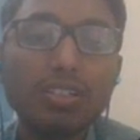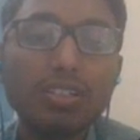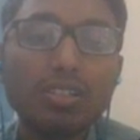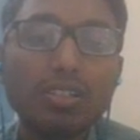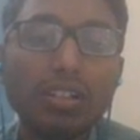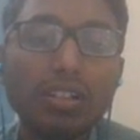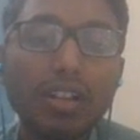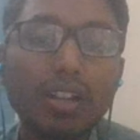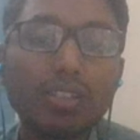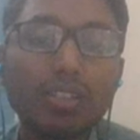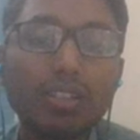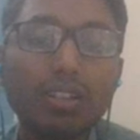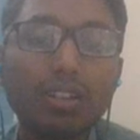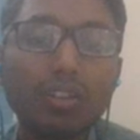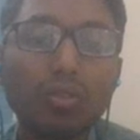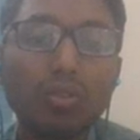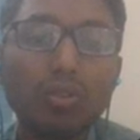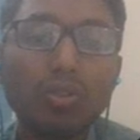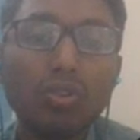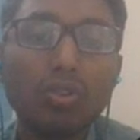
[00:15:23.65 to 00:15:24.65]
is either a
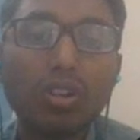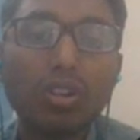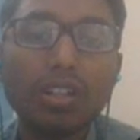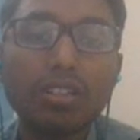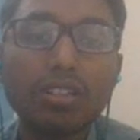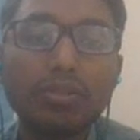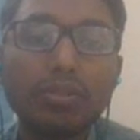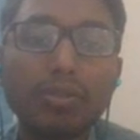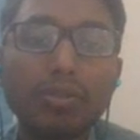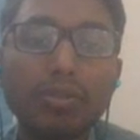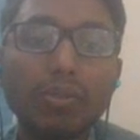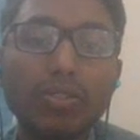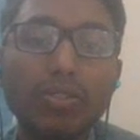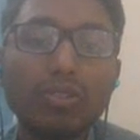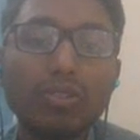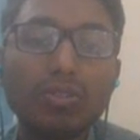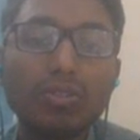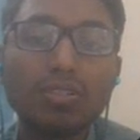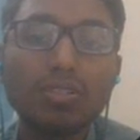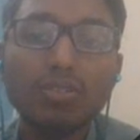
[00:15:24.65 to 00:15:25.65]
wrong or either it will be
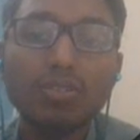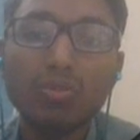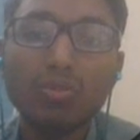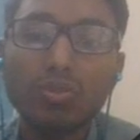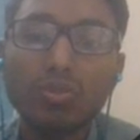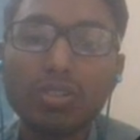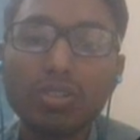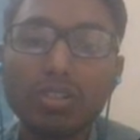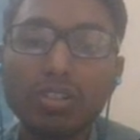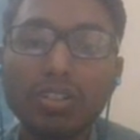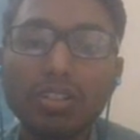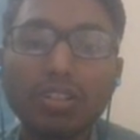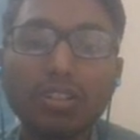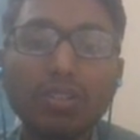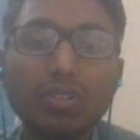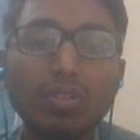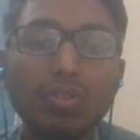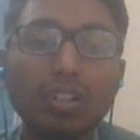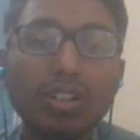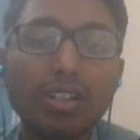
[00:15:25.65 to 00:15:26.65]
goes in a
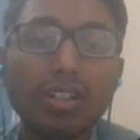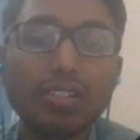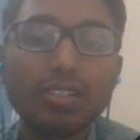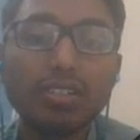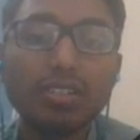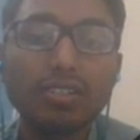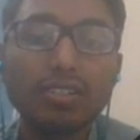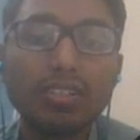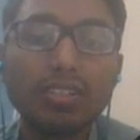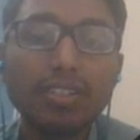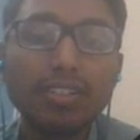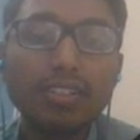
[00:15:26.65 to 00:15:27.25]
wrong direction.